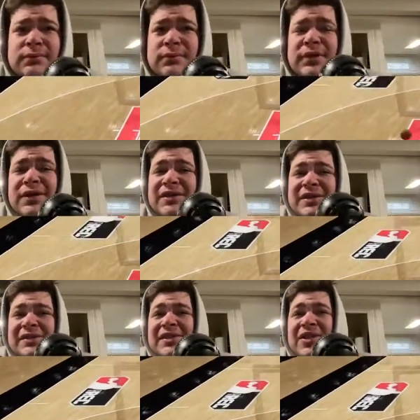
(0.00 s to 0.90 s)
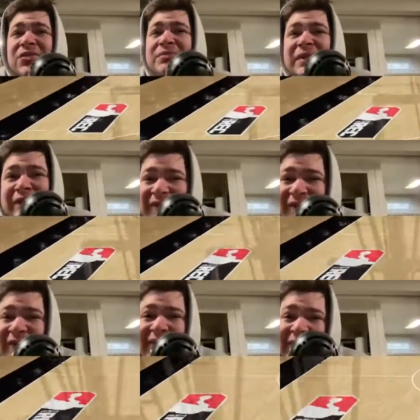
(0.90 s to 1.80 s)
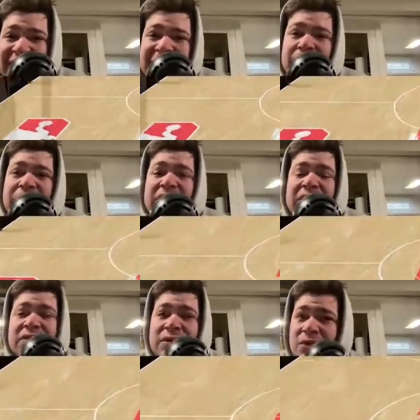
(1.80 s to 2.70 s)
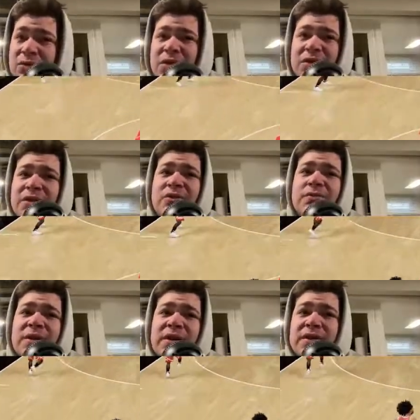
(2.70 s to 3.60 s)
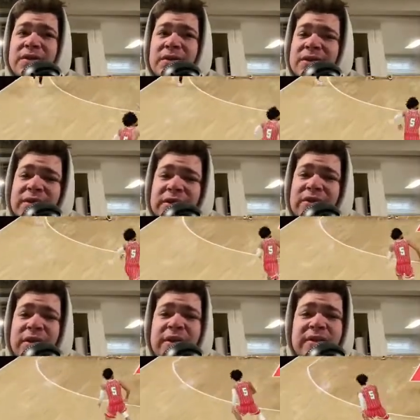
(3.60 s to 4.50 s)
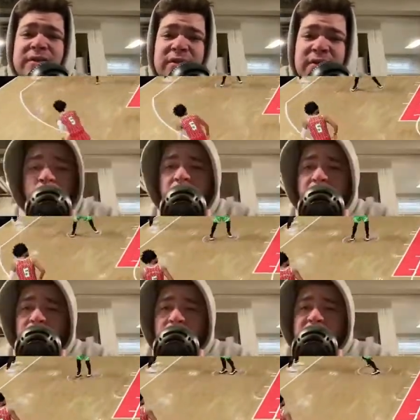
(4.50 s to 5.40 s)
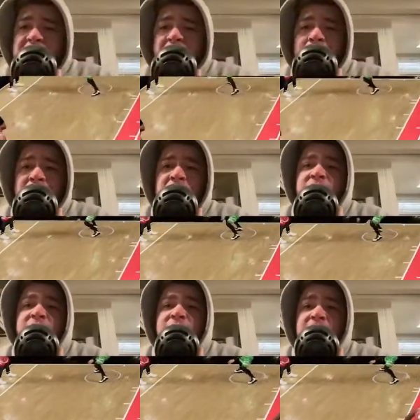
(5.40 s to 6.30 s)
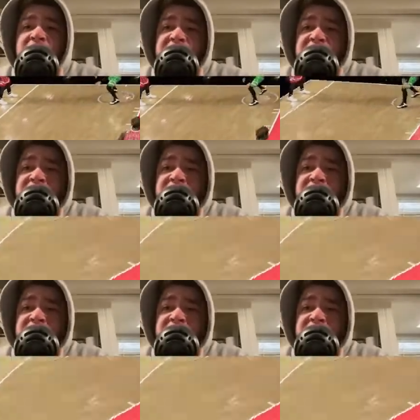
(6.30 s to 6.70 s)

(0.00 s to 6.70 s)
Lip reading: It needs help, man. It needs to be lowered a little bit. Like, it's crazy. While we're on the topic of events,